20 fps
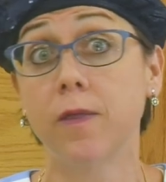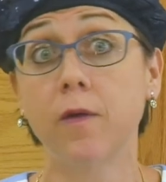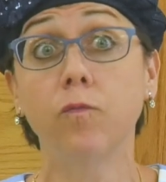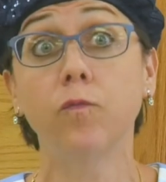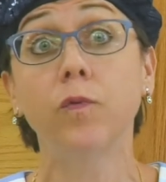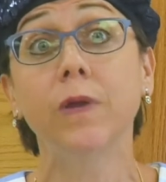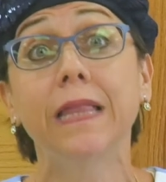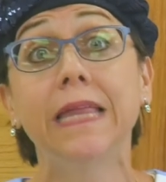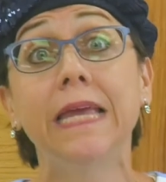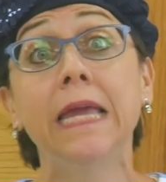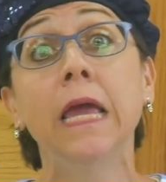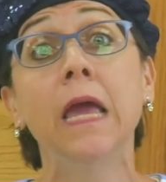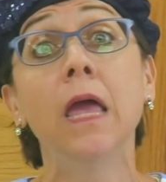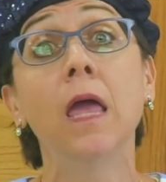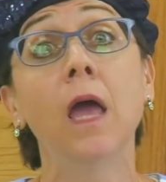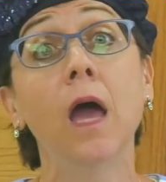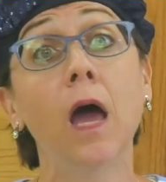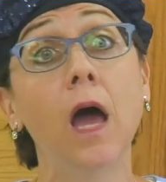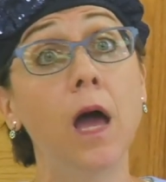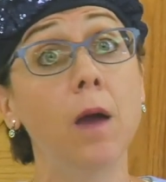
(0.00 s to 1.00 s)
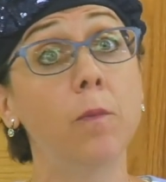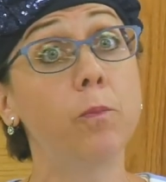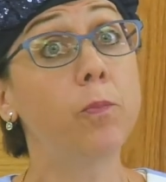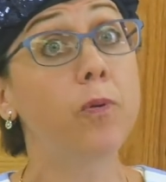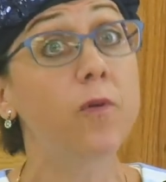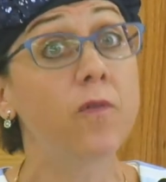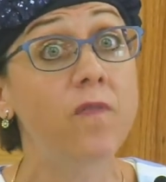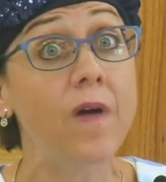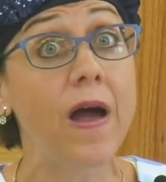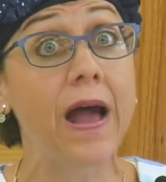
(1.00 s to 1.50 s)
that really uh,
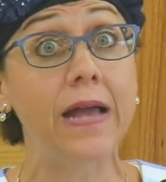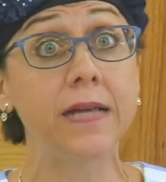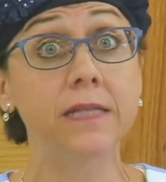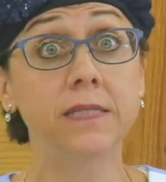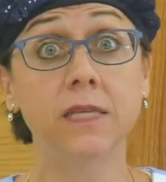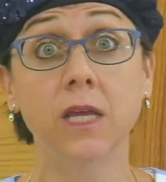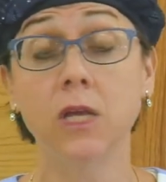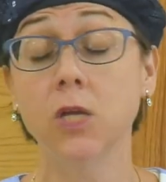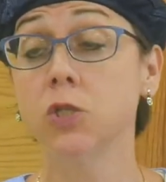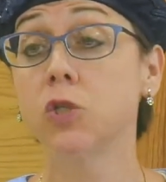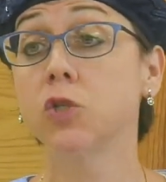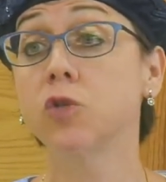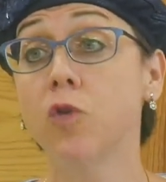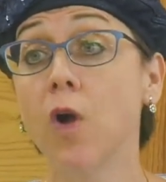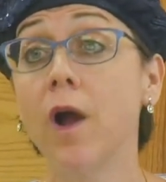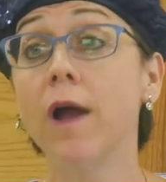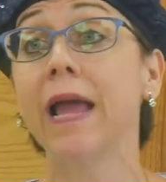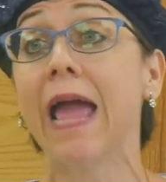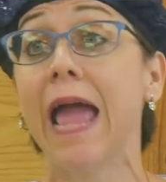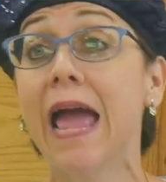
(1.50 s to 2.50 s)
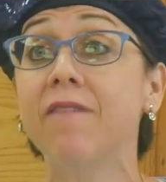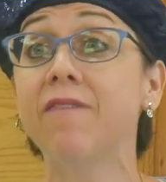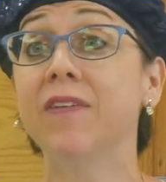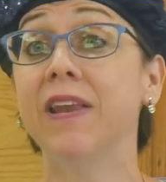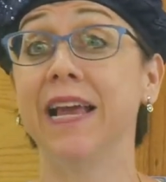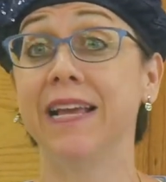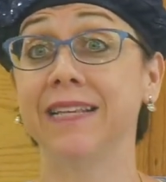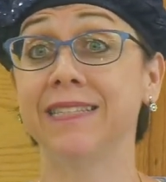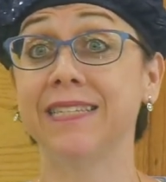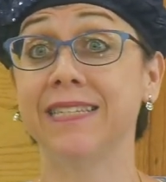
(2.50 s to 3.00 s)
provides strong
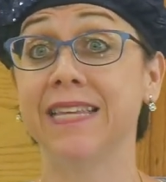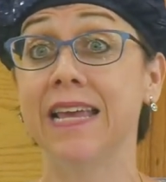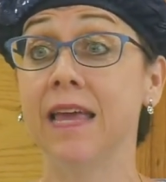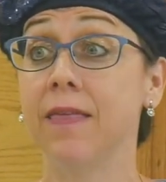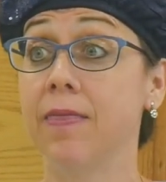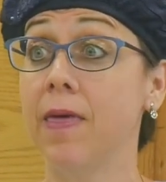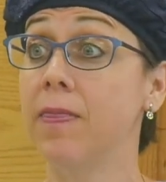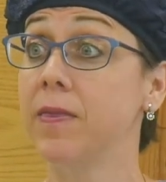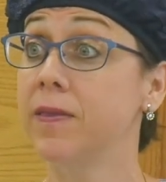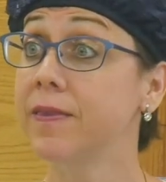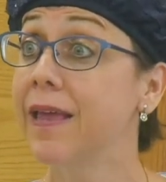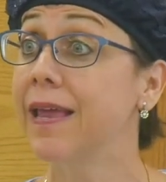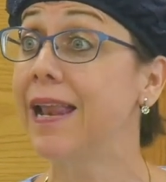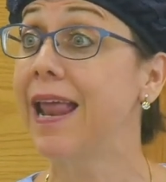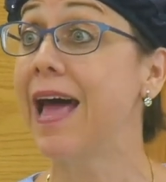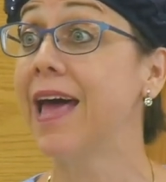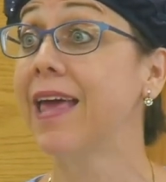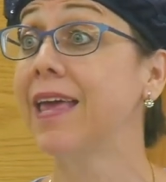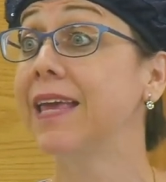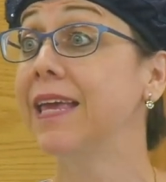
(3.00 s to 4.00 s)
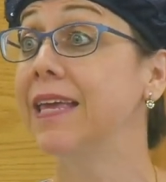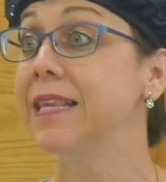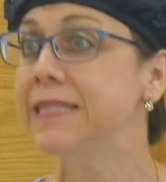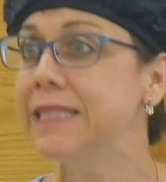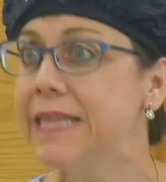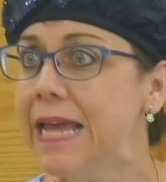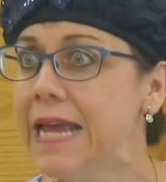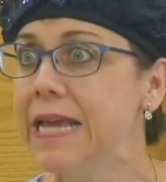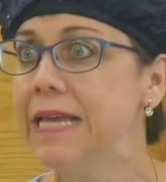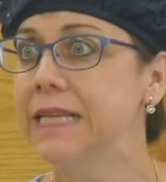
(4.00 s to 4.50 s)
evidence that the Tanakh
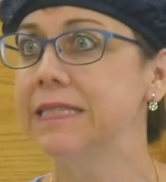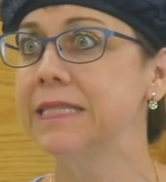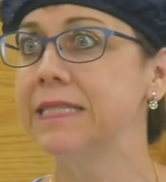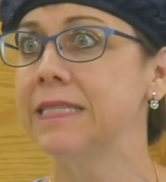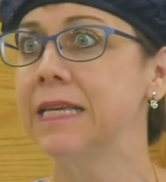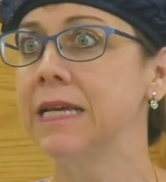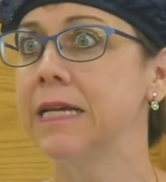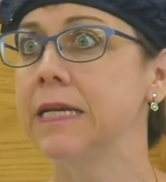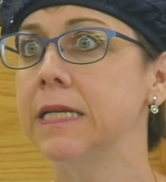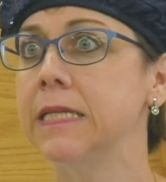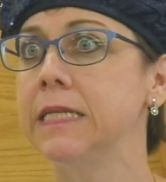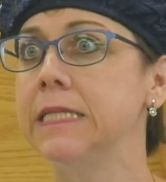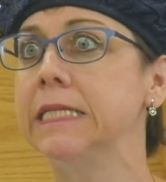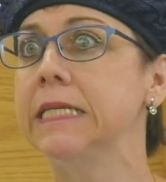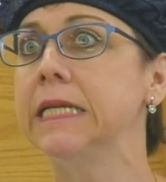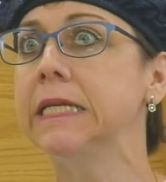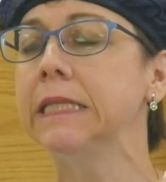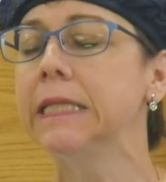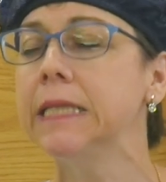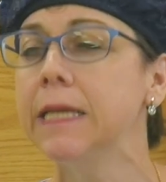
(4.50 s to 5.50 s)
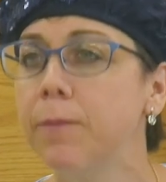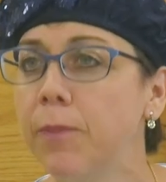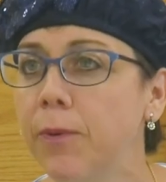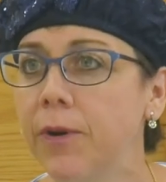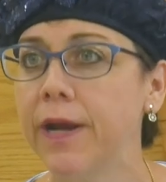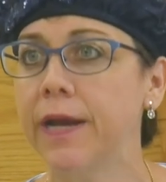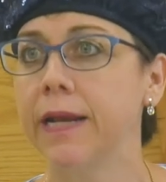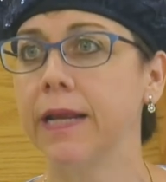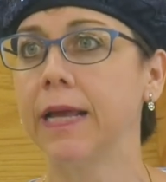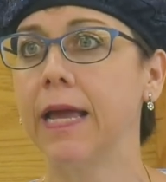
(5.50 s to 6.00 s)
contains
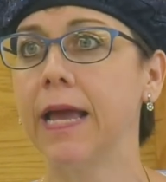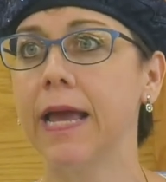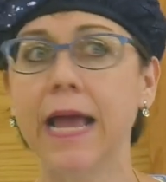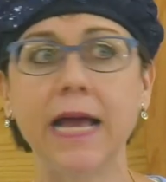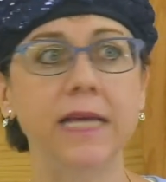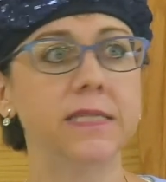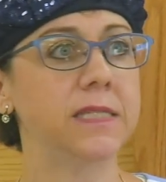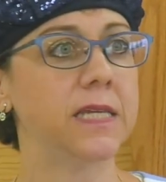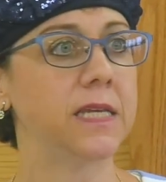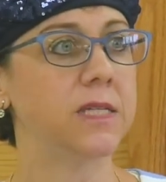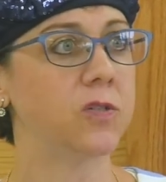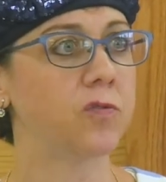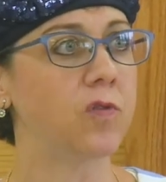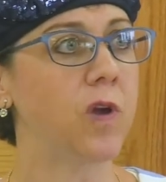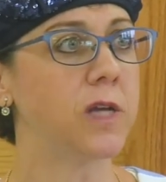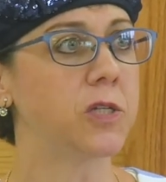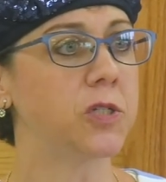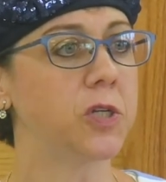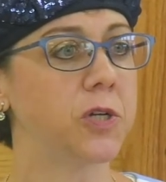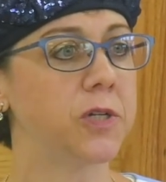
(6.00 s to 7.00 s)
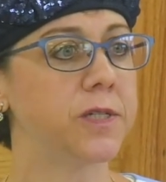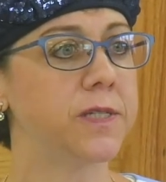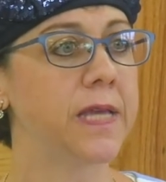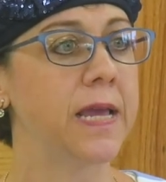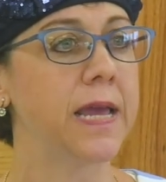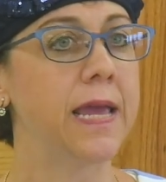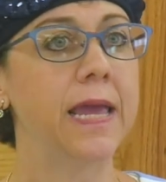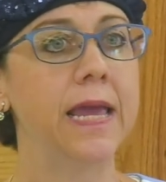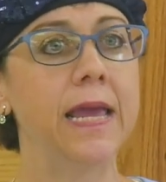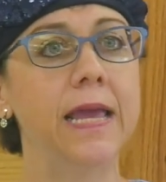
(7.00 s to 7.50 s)
deliberate chiastic structures
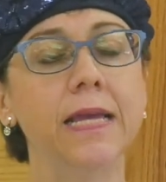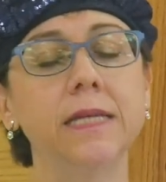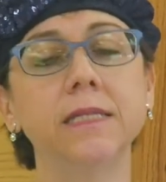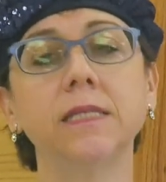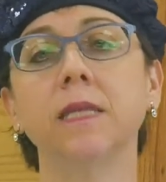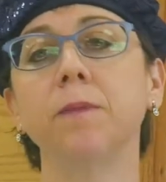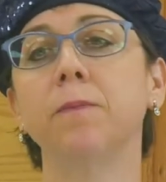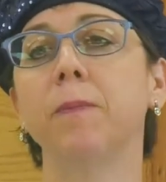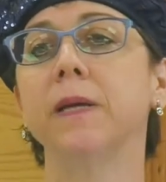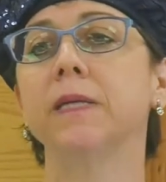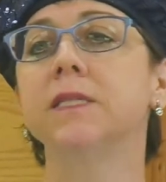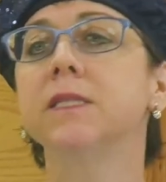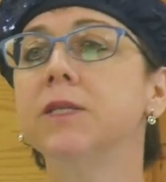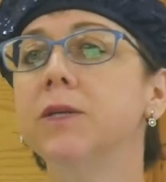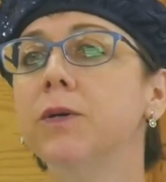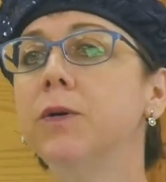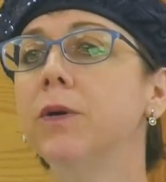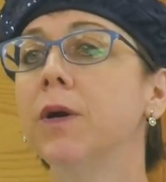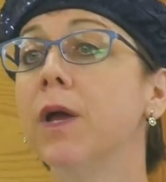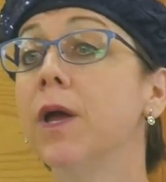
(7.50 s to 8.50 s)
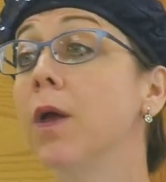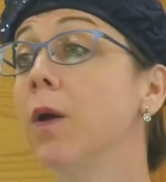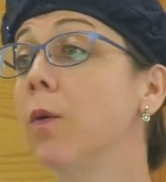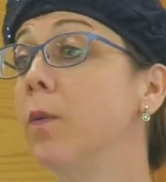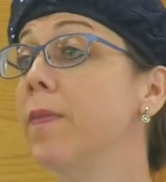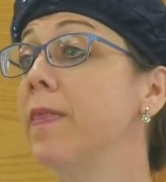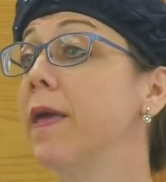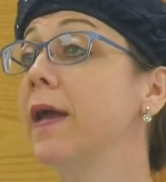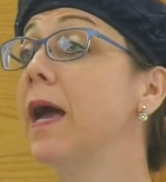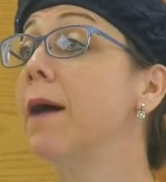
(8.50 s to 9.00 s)
is the pasuk
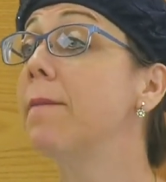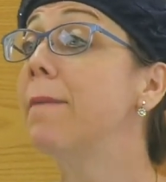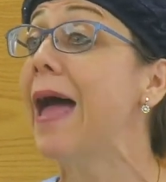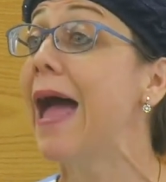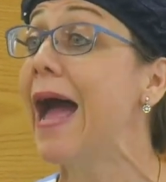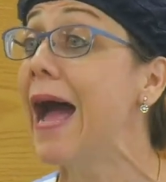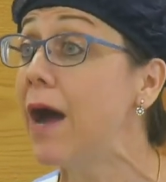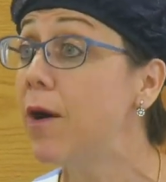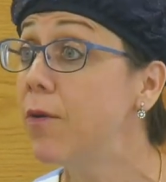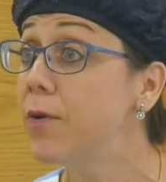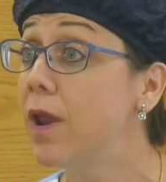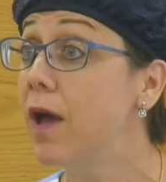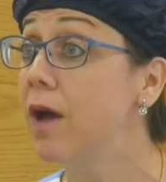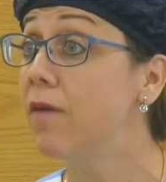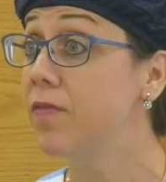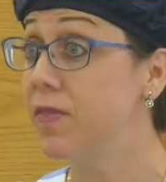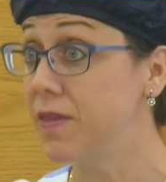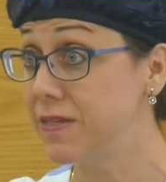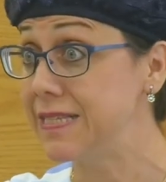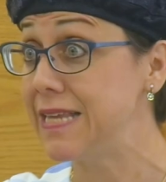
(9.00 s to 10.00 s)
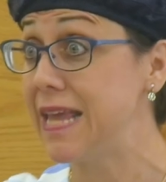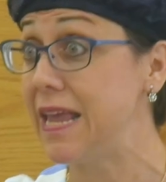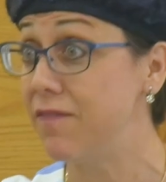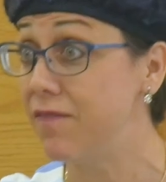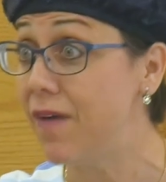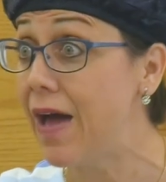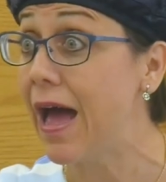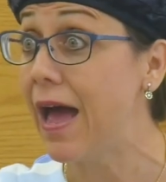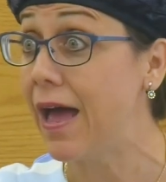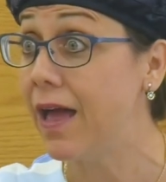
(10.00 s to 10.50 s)
when they come out of the
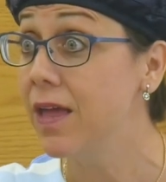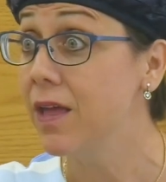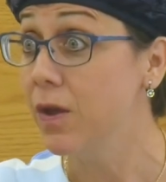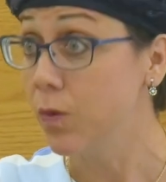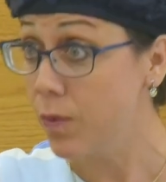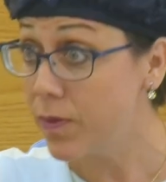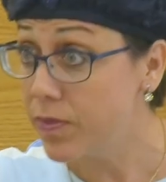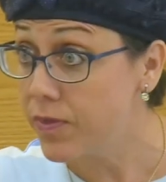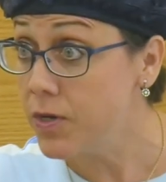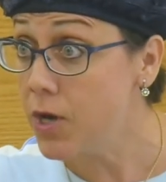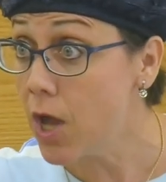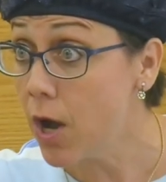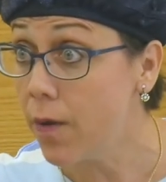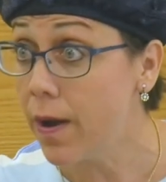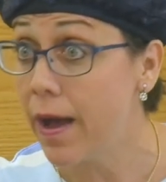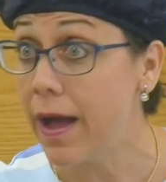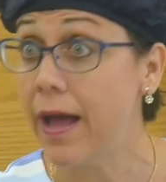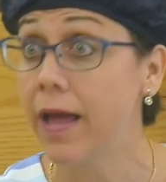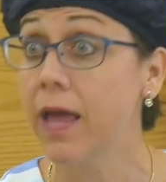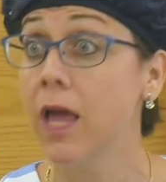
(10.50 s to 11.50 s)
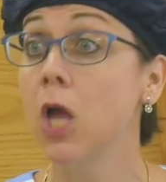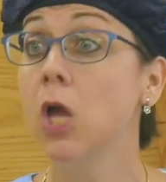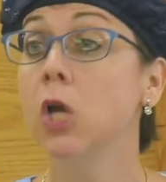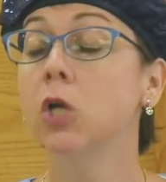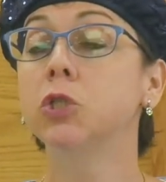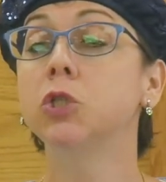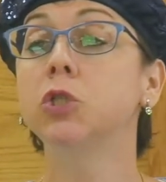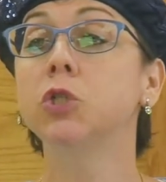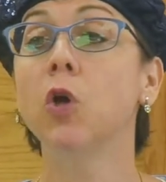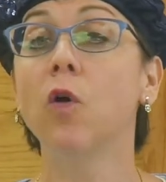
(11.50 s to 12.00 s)
teva with Noach,
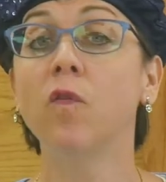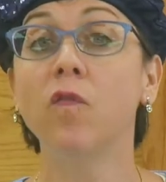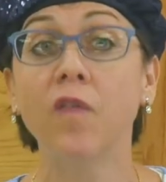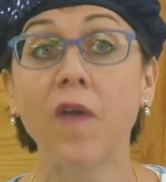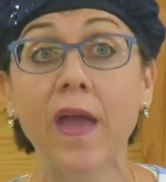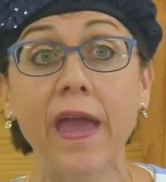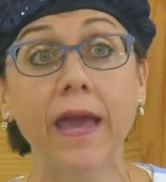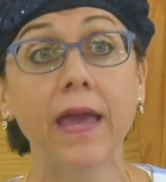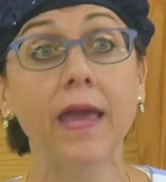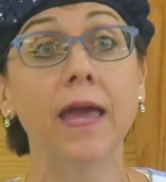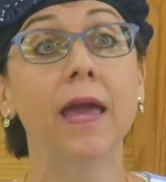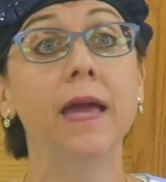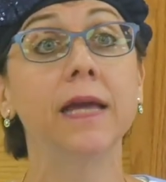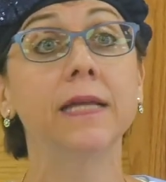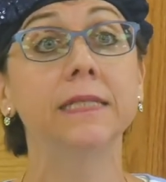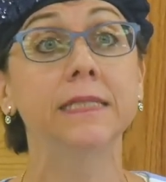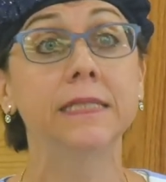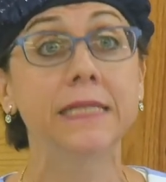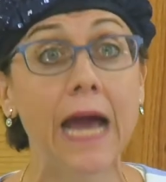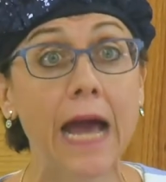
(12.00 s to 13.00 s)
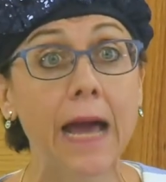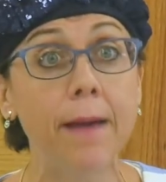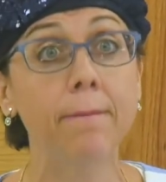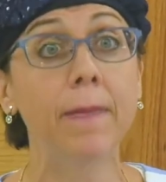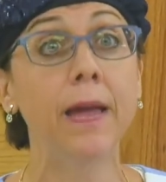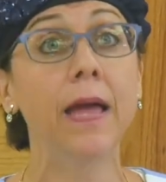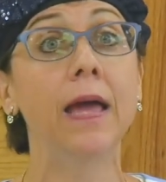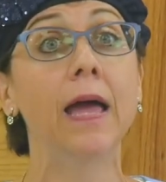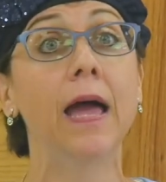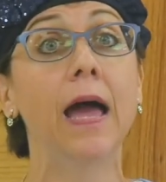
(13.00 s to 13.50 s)
shofech
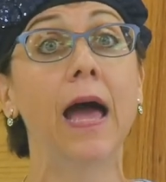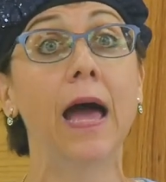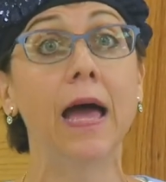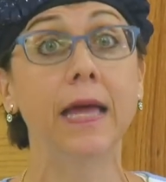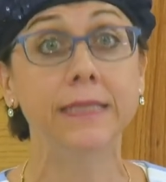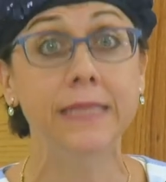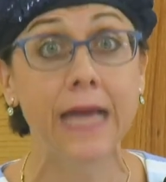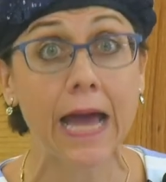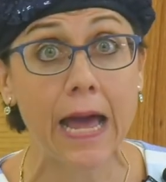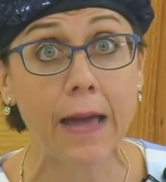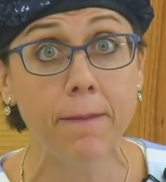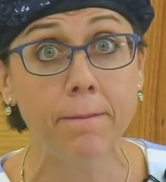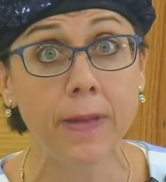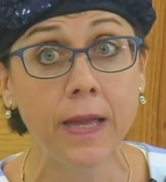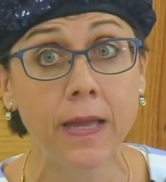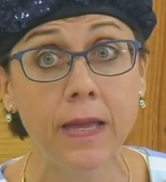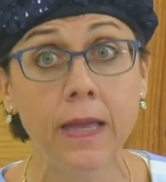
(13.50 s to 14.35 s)
dam ha'adam,